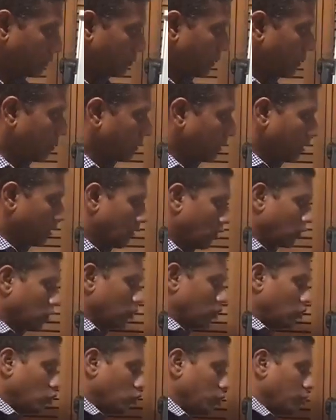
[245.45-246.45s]
People
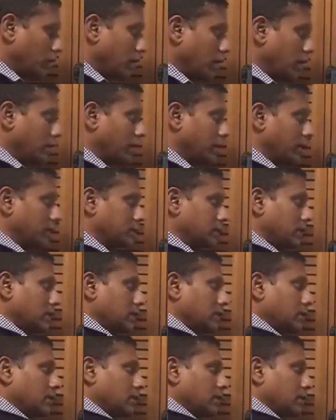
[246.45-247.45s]
on loop diuretics
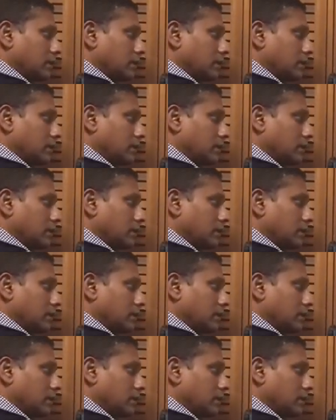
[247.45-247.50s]
and